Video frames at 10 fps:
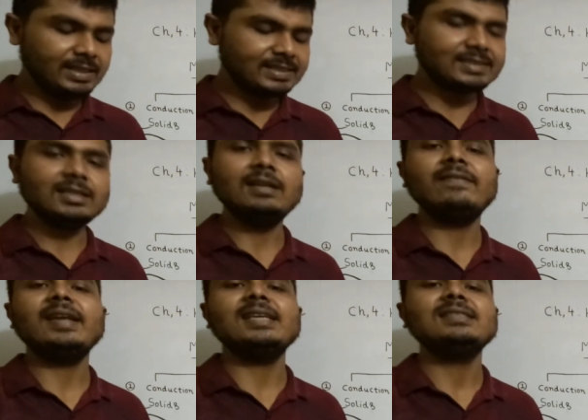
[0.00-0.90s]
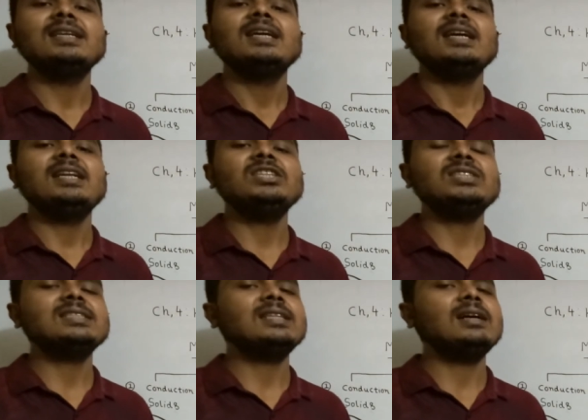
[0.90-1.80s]
reaches the
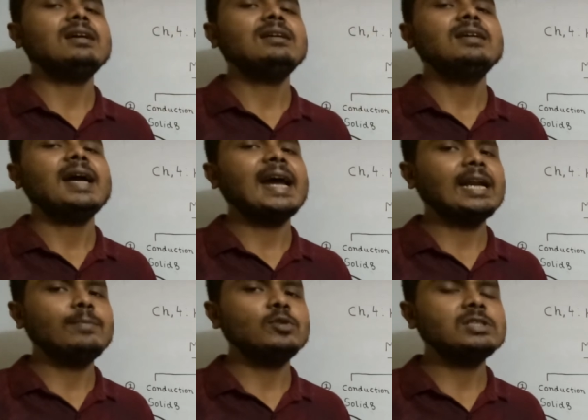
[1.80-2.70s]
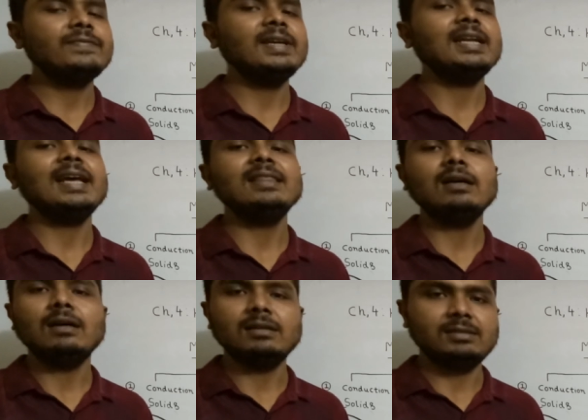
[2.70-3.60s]
atmosphere and the earth's surface.
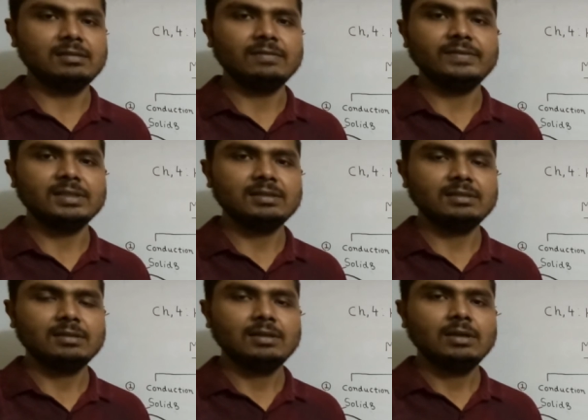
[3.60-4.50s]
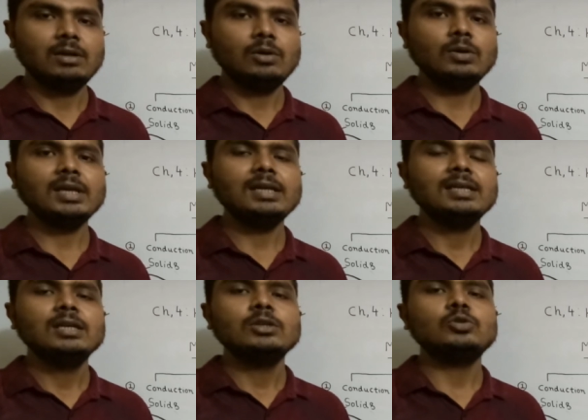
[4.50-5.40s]
Okay. So sun
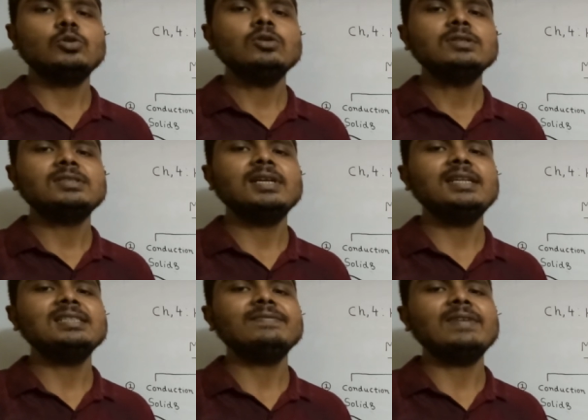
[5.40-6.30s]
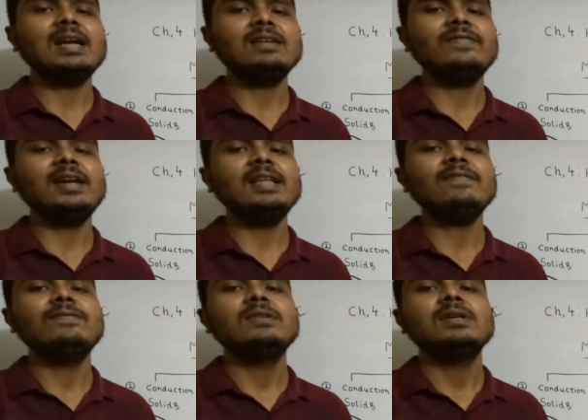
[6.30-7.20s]
is at a very
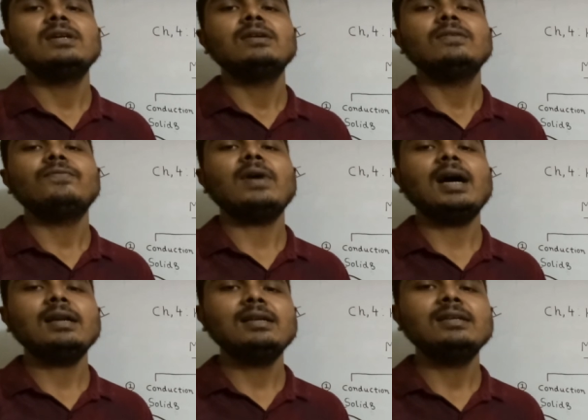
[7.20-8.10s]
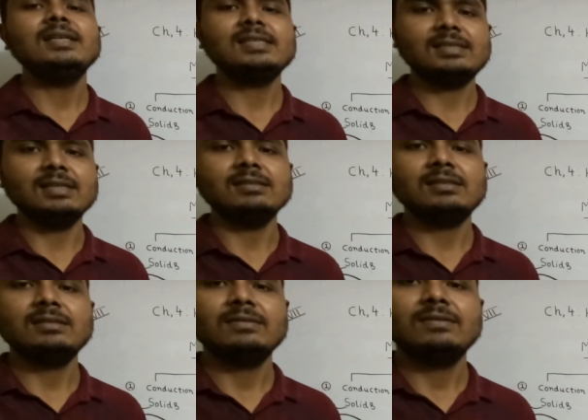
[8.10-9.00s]
far distance.
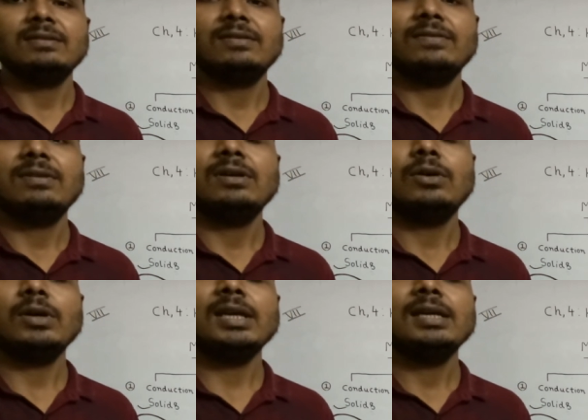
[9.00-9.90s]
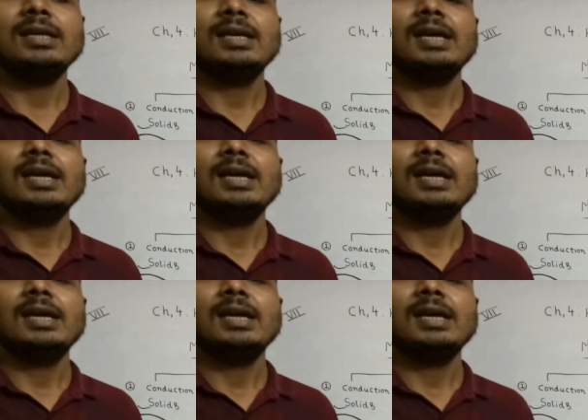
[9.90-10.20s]
Okay. And in this